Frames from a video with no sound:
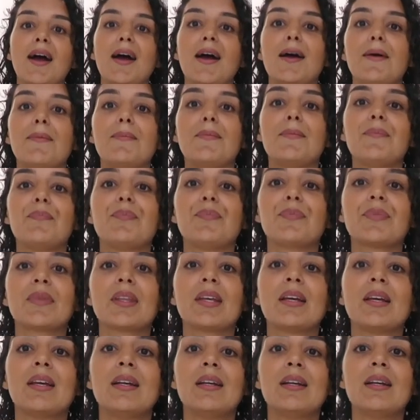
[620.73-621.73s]
um,
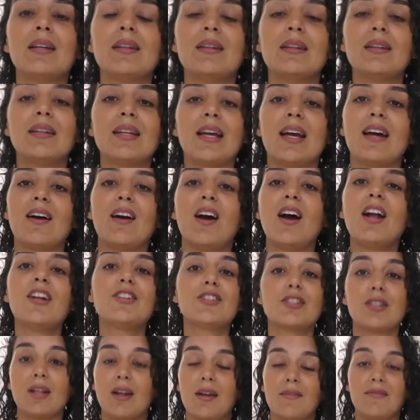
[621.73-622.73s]
yeah, I
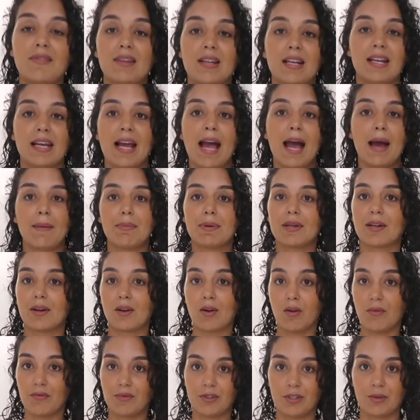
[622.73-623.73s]
just like feeling happy and
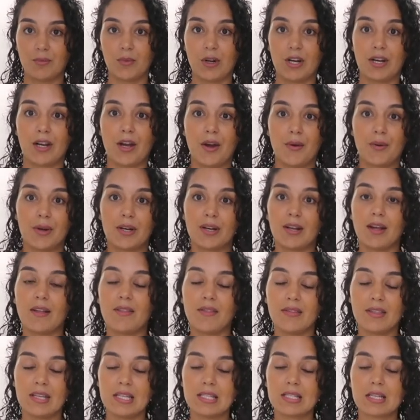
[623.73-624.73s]
confident when I go and
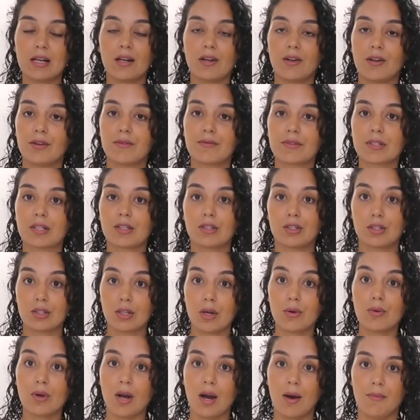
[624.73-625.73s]
these clothes are
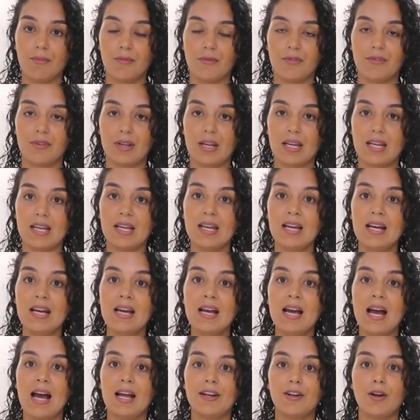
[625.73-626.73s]
so comfy
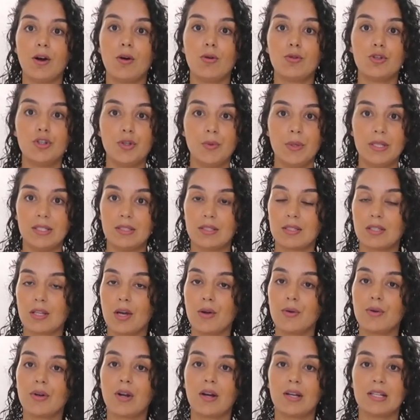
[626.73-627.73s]
and hold you in
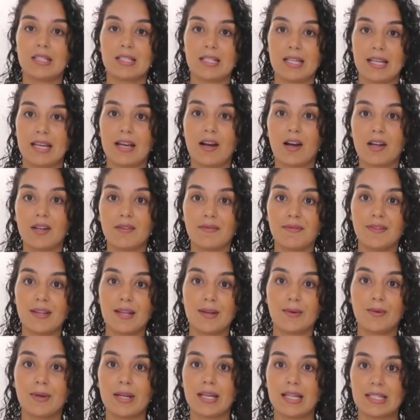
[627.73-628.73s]
so nicely. I'd
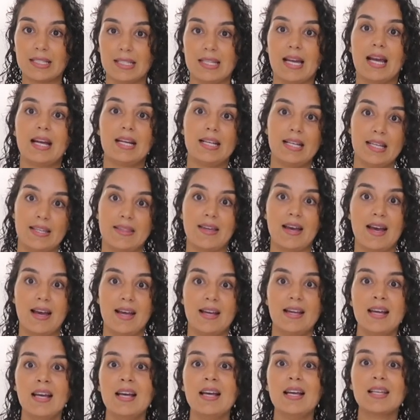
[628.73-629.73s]
feel exactly
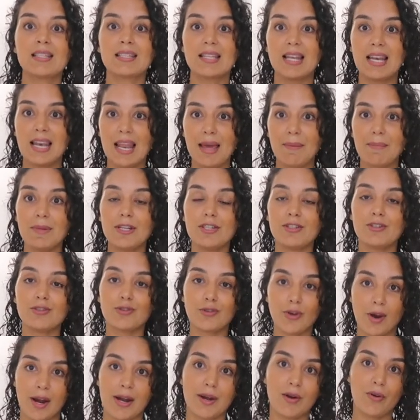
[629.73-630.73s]
that. So let me just
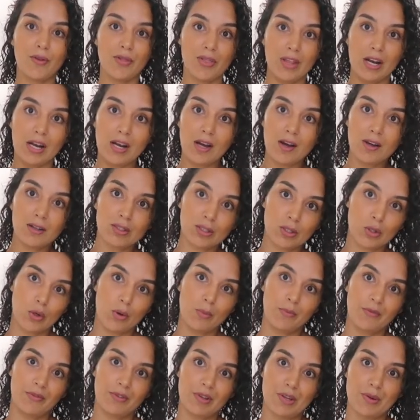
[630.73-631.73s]
try it on the last
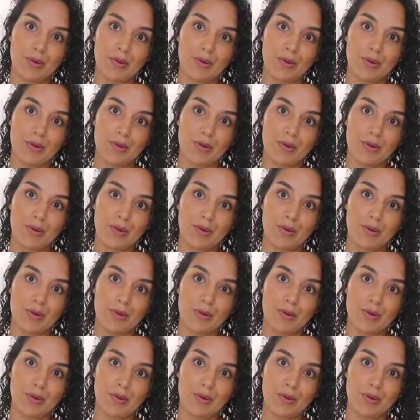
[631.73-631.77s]
top for